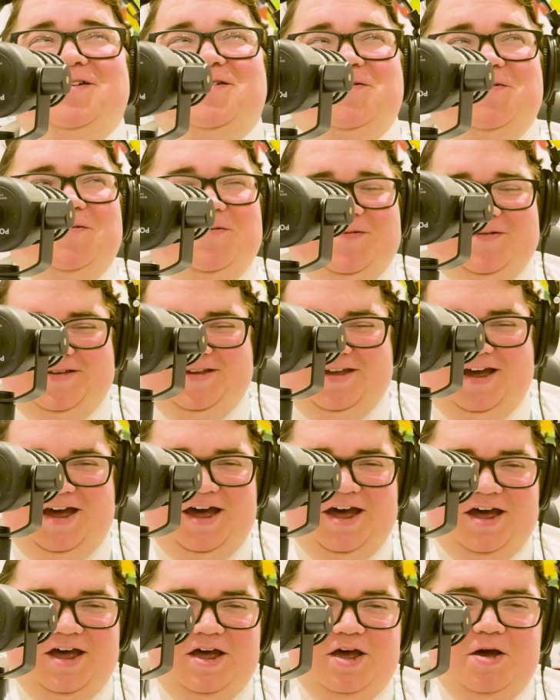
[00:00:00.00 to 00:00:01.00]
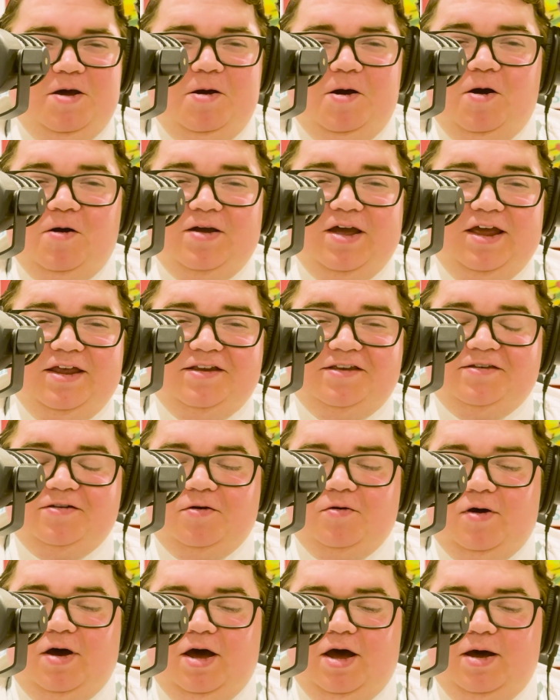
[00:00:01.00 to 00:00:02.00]
cool. Yeah. Okay,
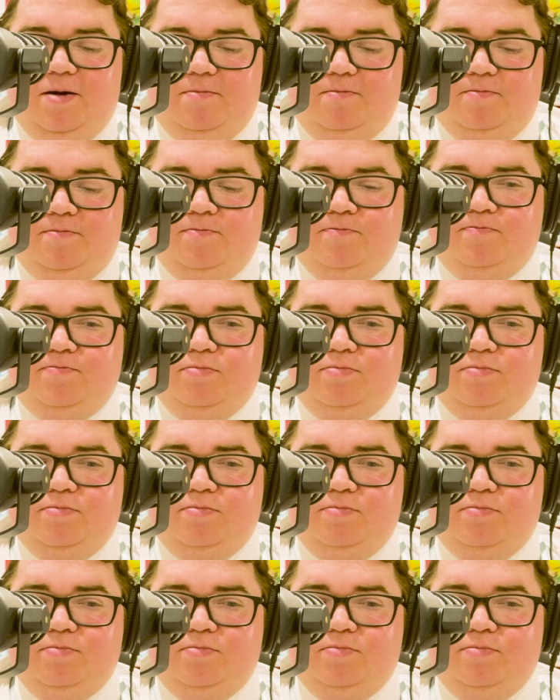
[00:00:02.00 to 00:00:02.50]
so